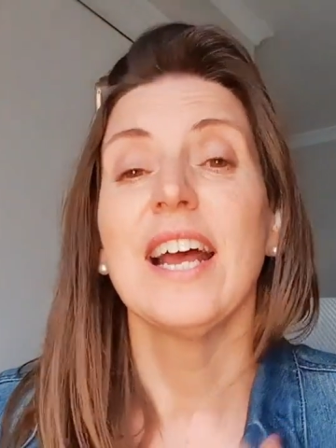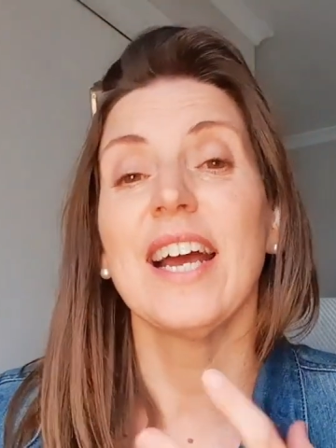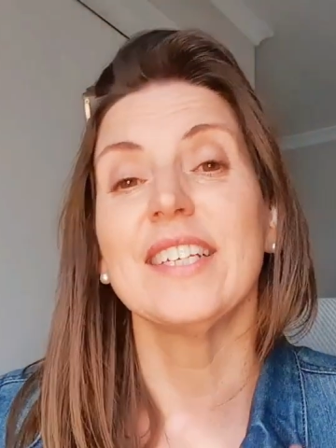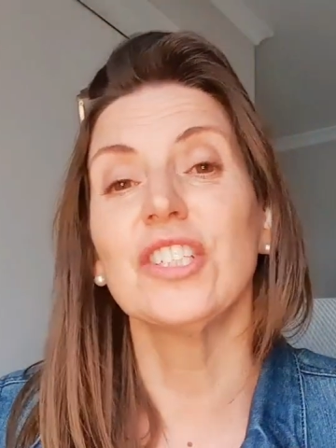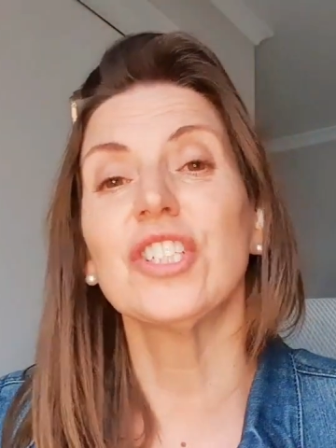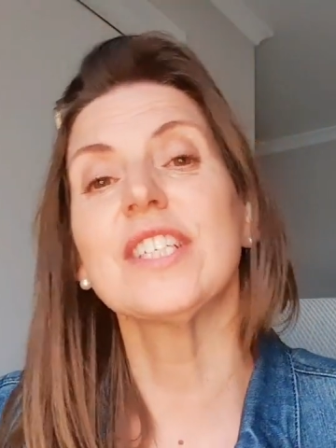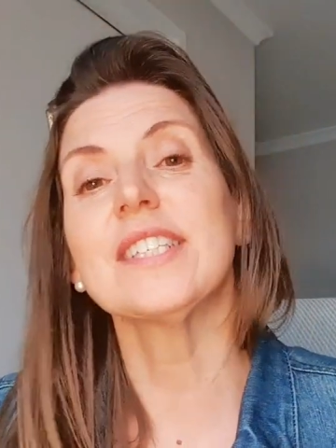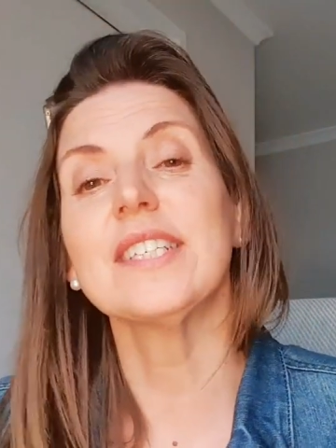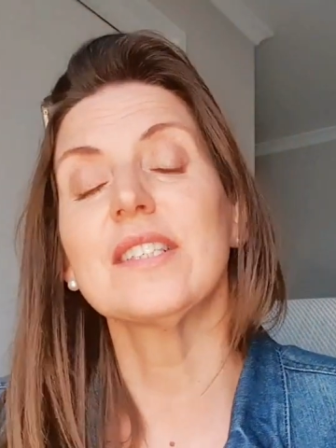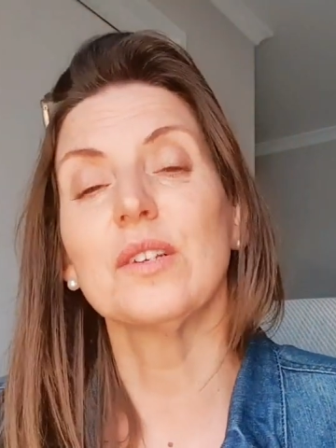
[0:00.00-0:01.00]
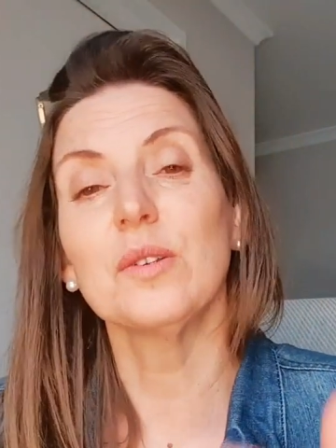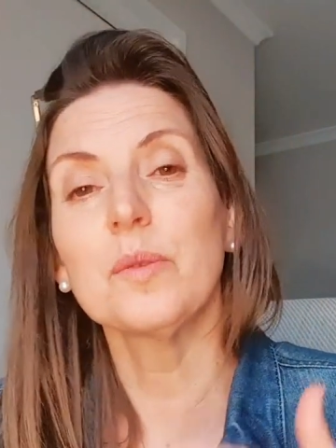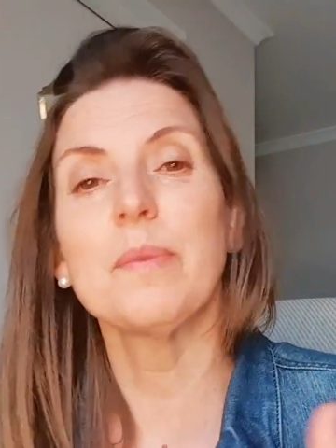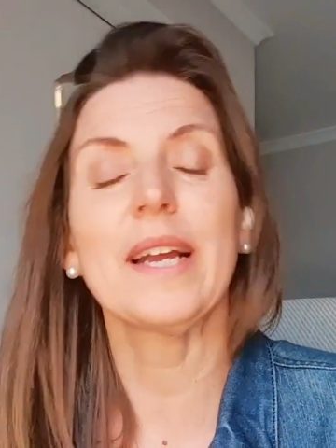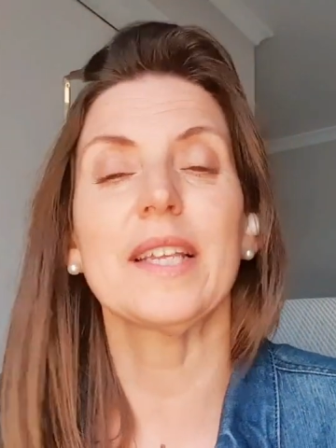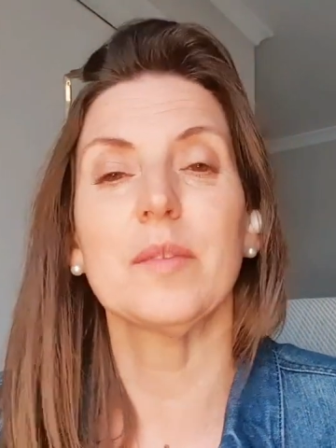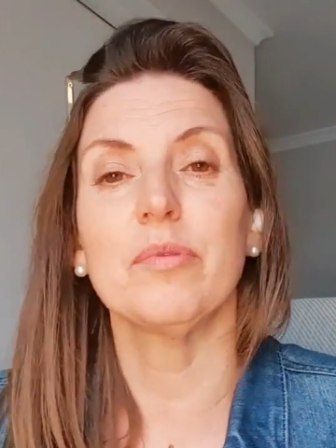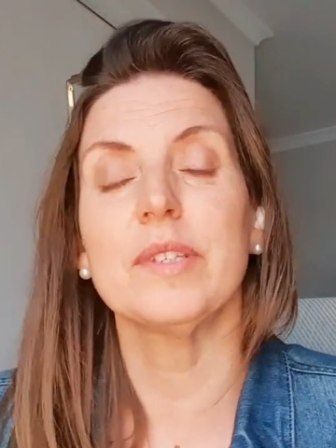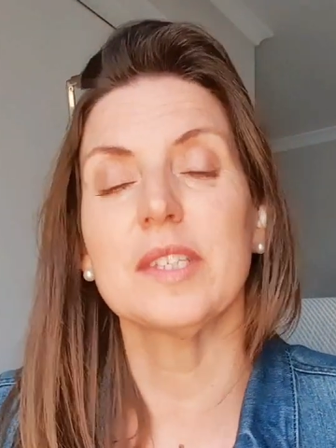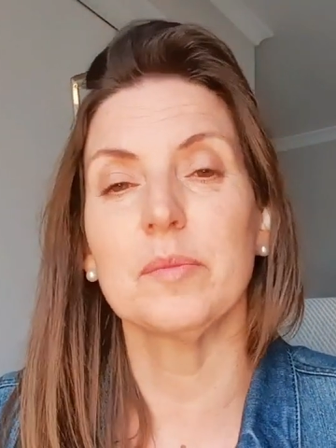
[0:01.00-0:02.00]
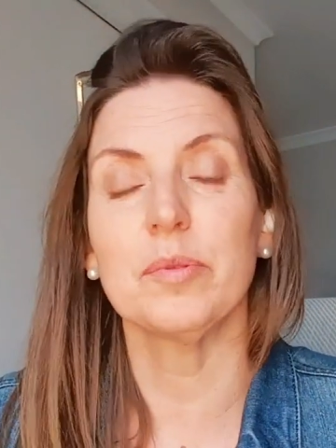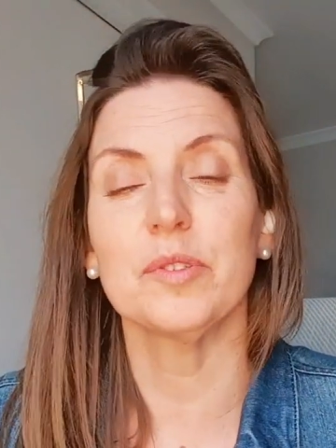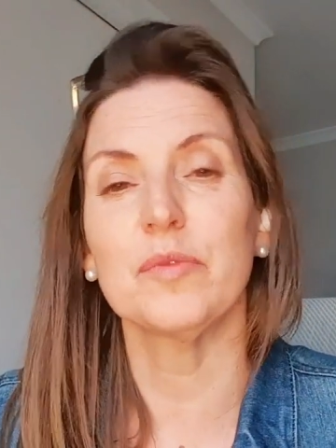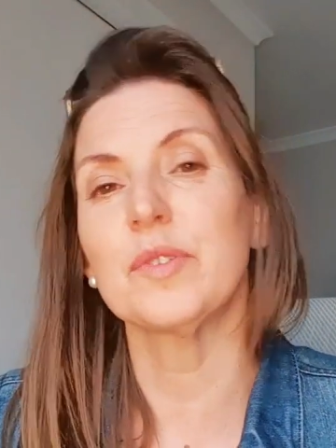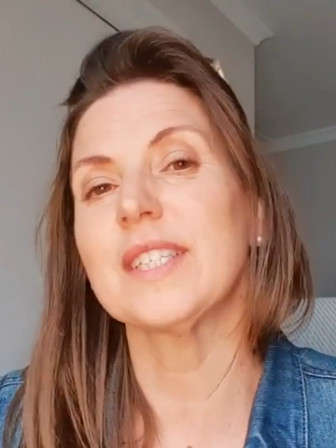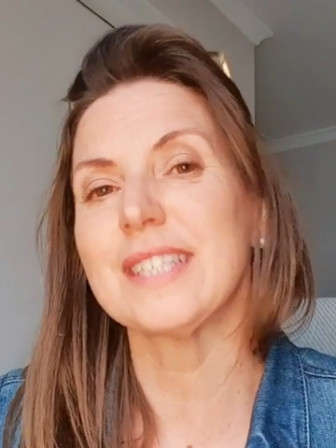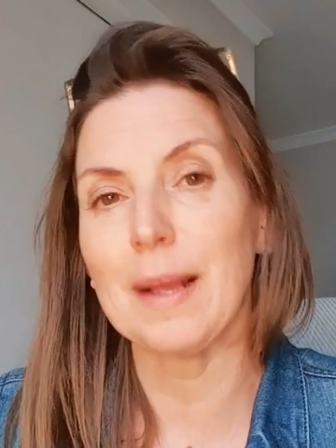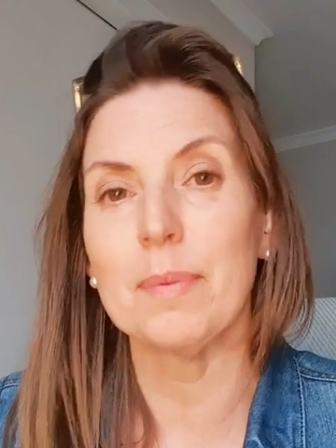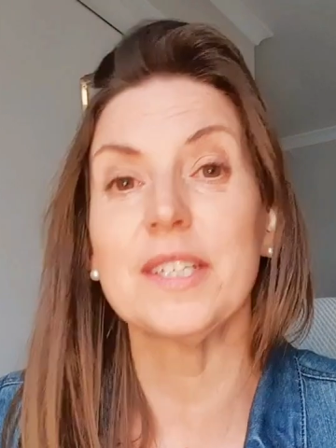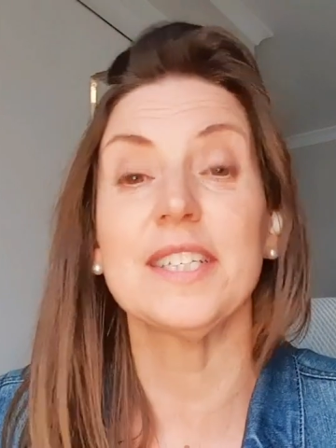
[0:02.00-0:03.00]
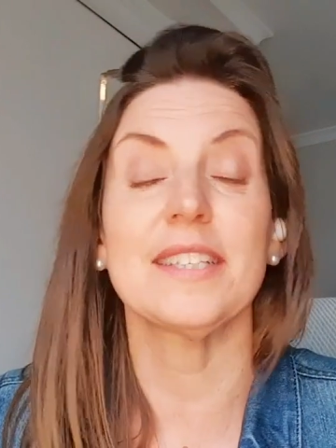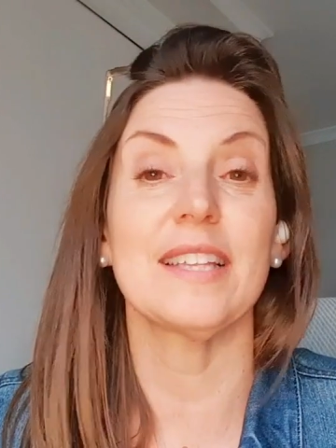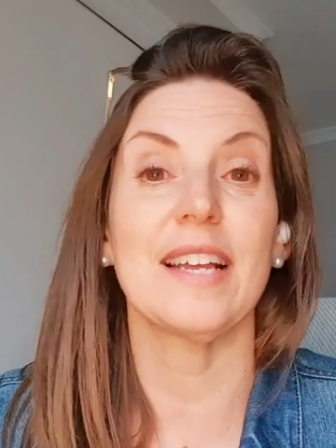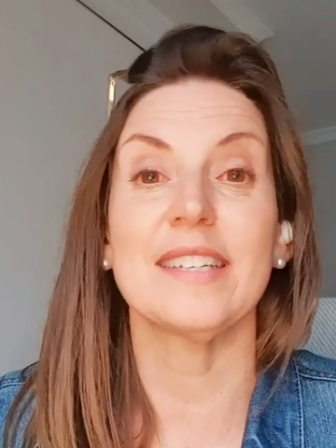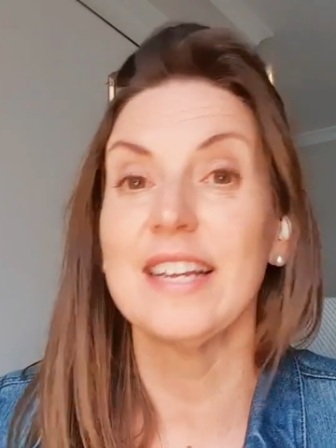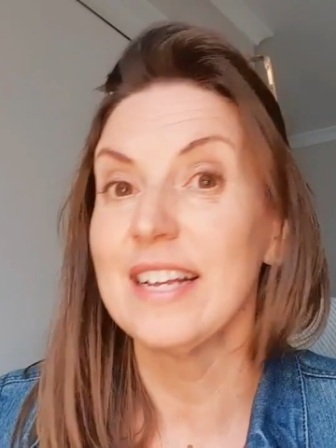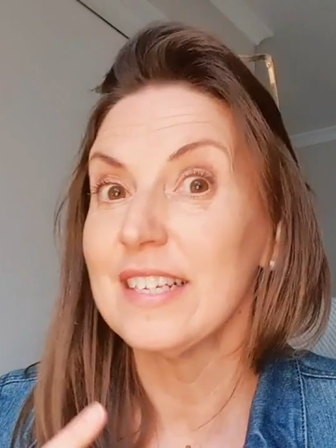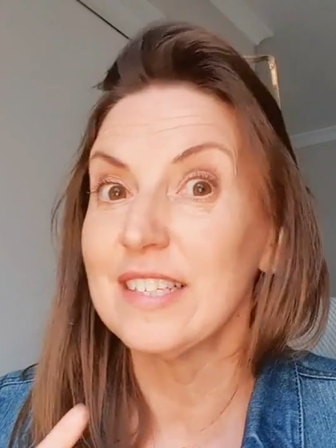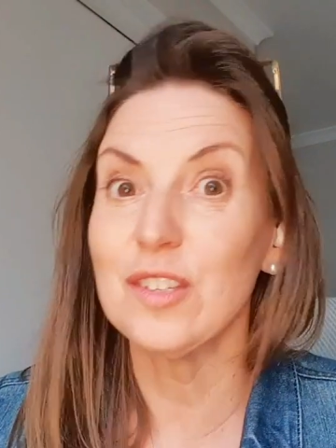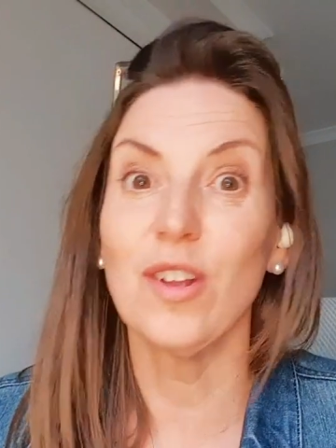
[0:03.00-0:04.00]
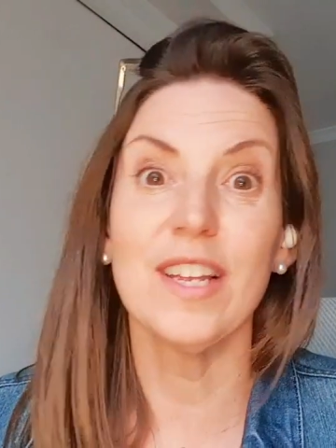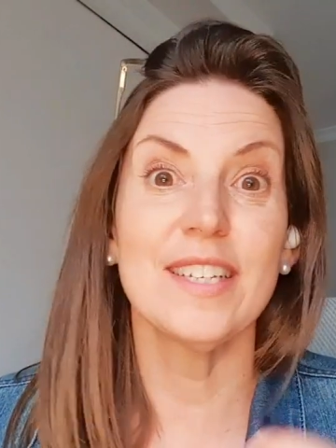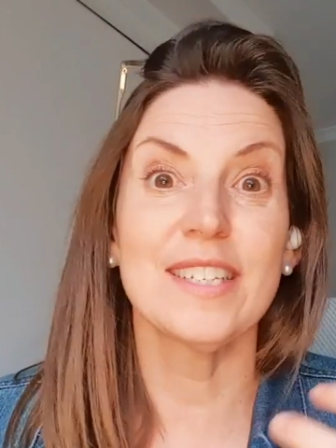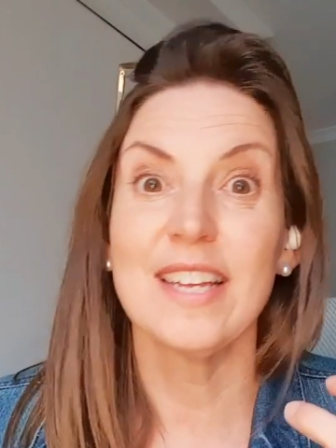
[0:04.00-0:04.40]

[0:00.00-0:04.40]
and you just need to look back at the principles for establishing that solid,